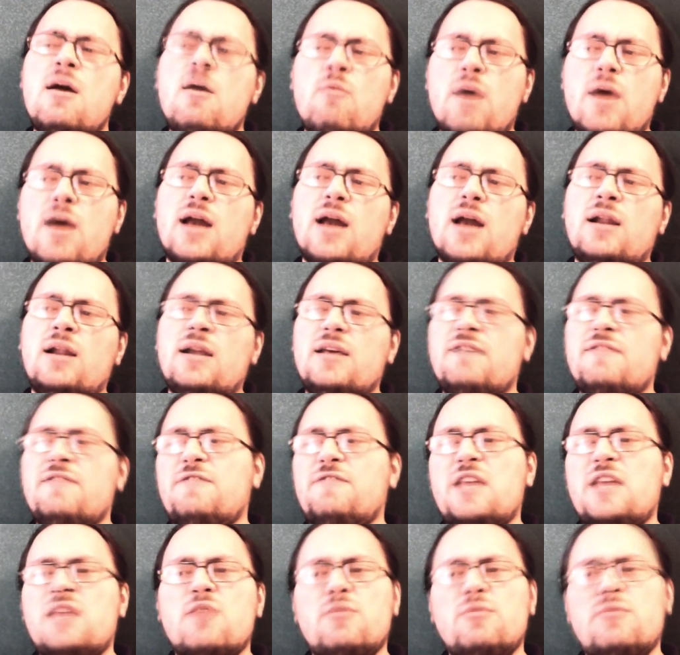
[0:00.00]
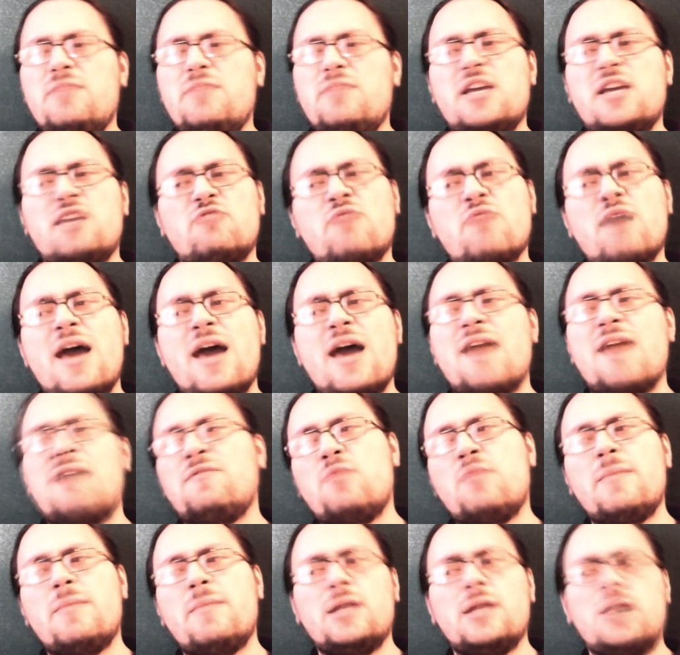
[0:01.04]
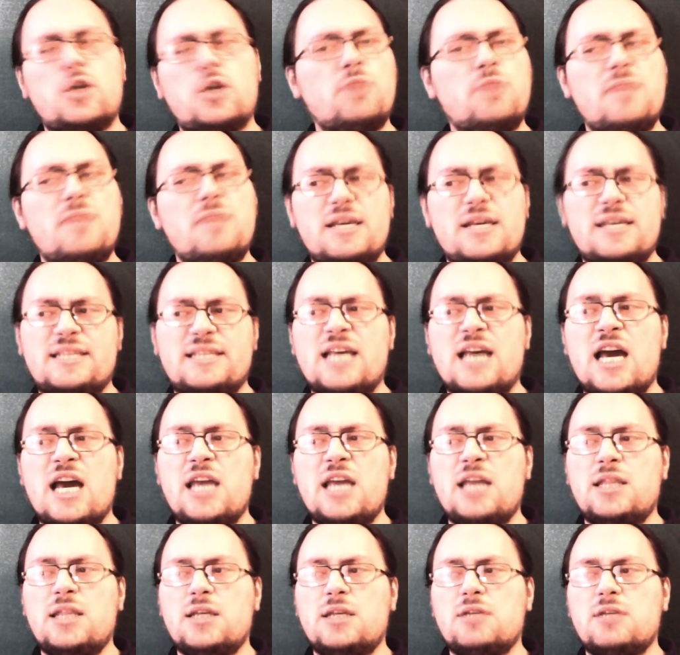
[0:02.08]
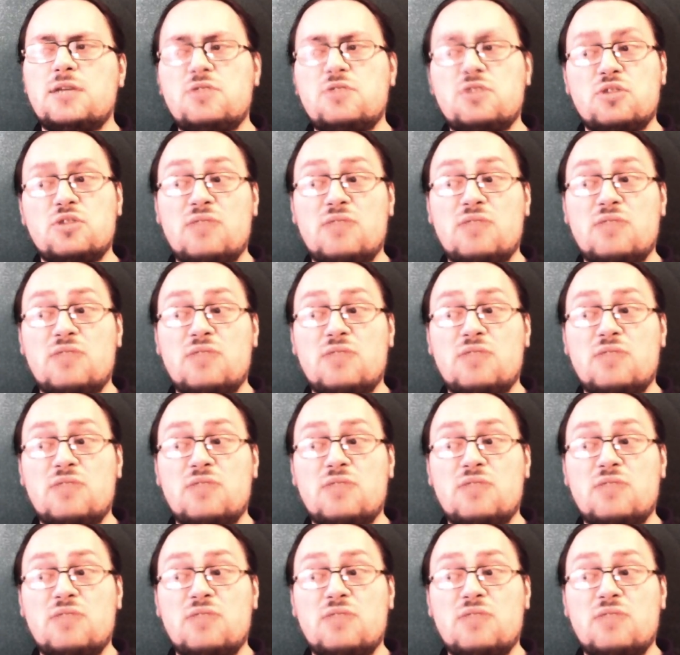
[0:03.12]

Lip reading: well, if there would be a draft, women could be assigned to